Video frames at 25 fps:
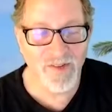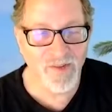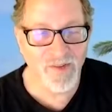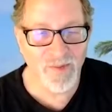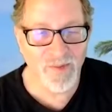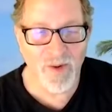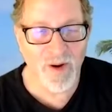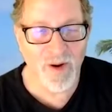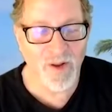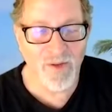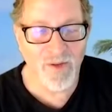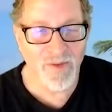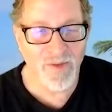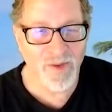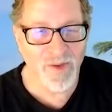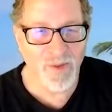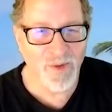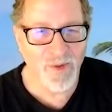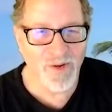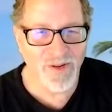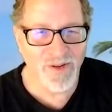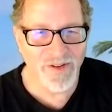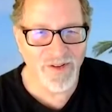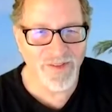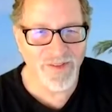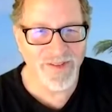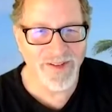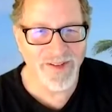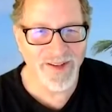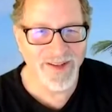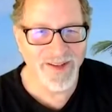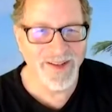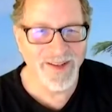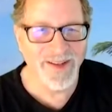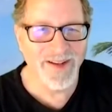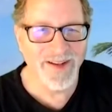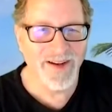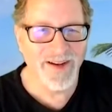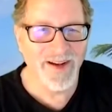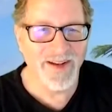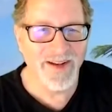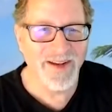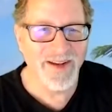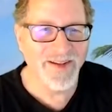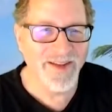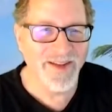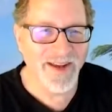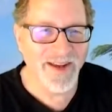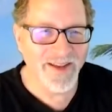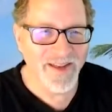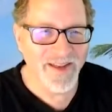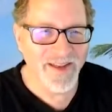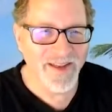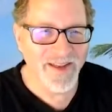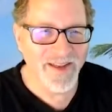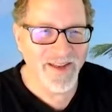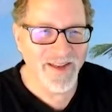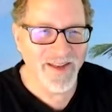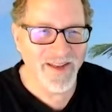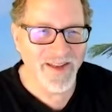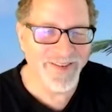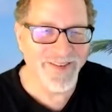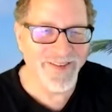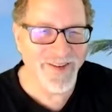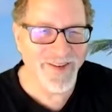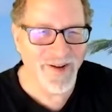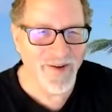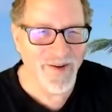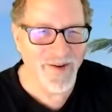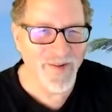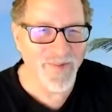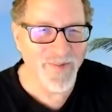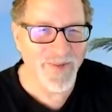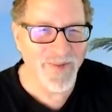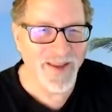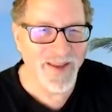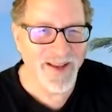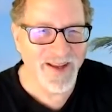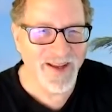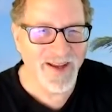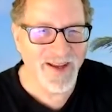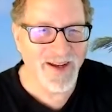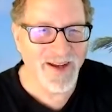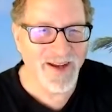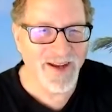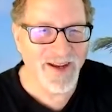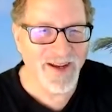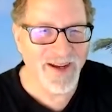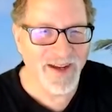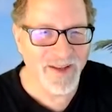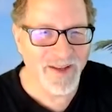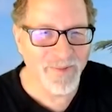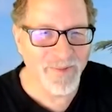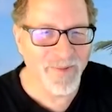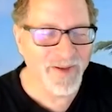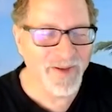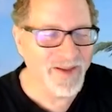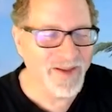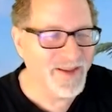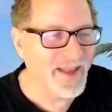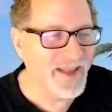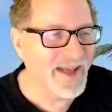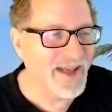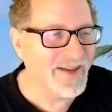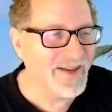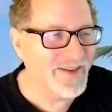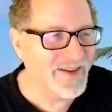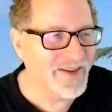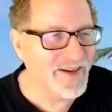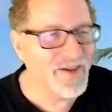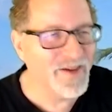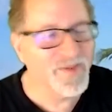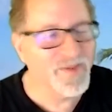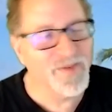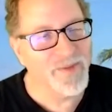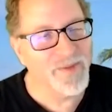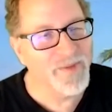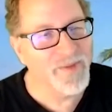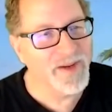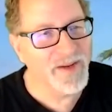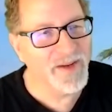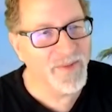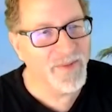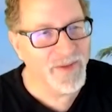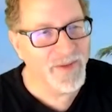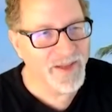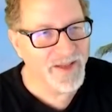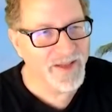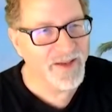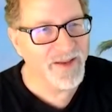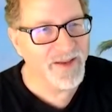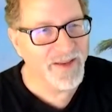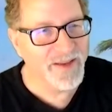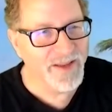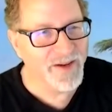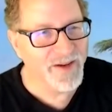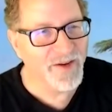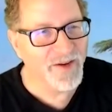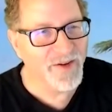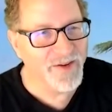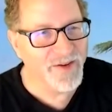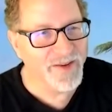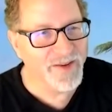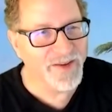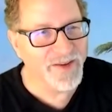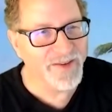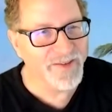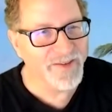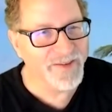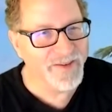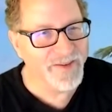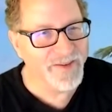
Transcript: from all over the world on a daily basis. So I'd be glad to hear from anyone that, that heard this.